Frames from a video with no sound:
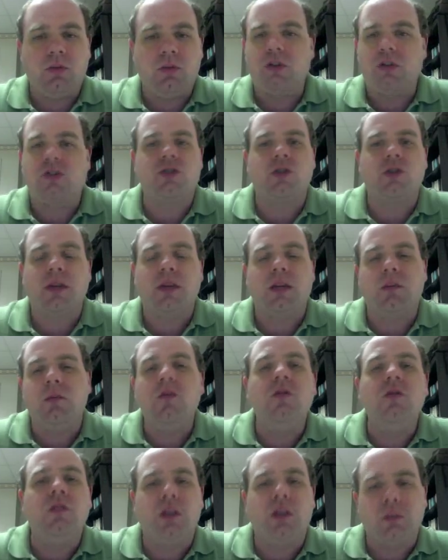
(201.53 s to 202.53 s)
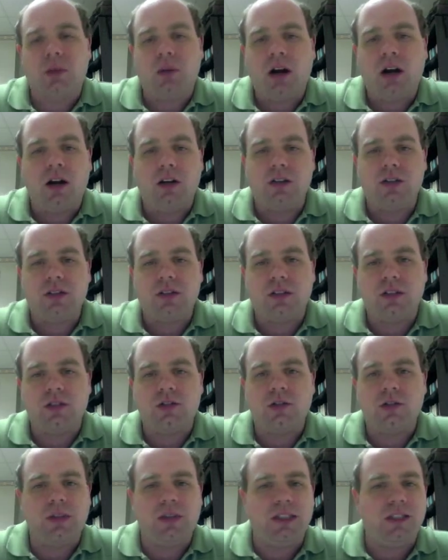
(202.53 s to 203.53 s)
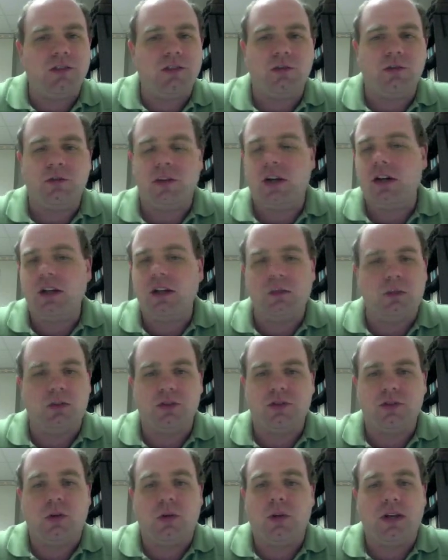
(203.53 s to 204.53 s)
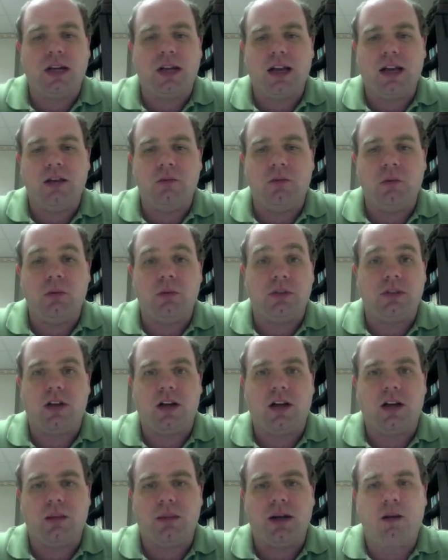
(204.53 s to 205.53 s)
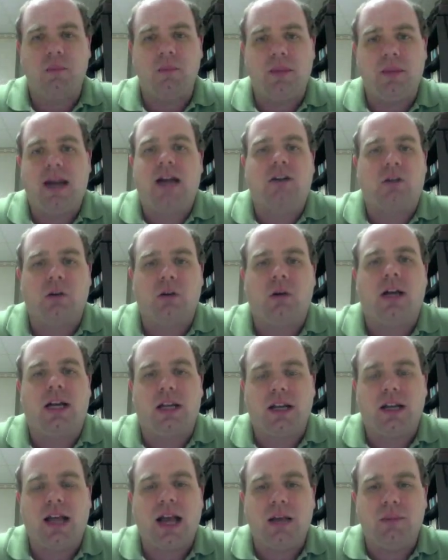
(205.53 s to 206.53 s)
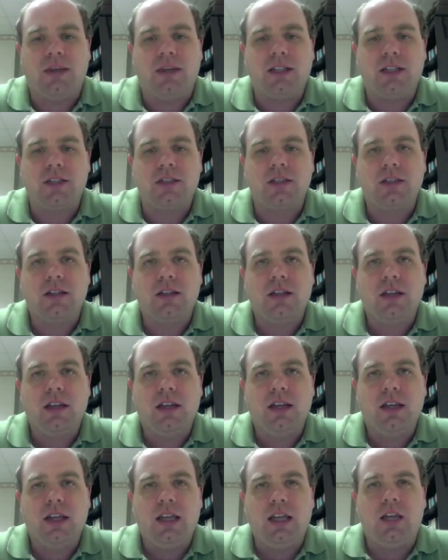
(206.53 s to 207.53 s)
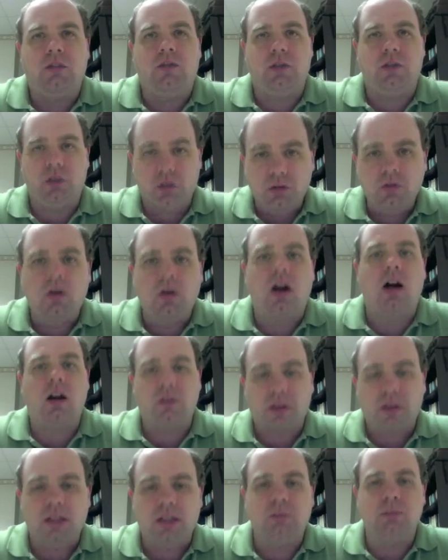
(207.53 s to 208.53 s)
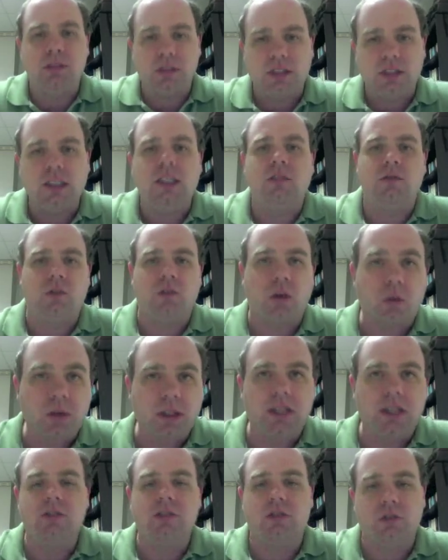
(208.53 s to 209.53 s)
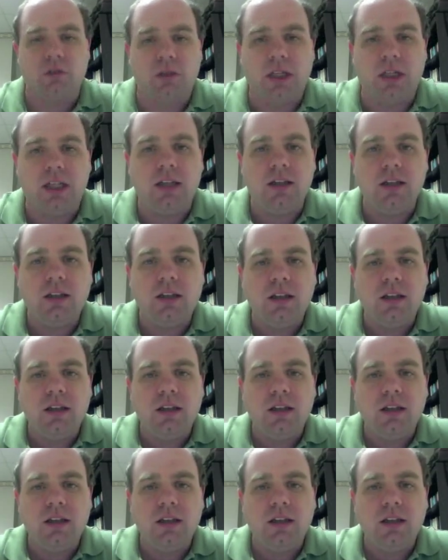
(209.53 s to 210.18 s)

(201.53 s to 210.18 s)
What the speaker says: there's so many moving parts and so many different variables going on when we talk about macroeconomics. If you already believe going into it